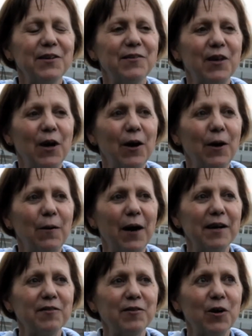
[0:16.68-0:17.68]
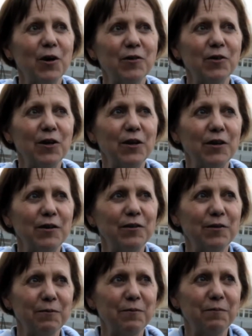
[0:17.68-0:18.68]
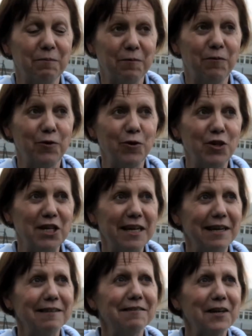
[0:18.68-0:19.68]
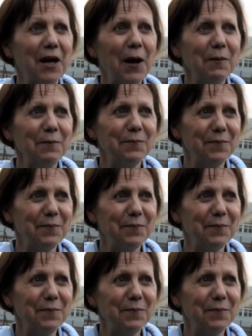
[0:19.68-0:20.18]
So I started 40 years ago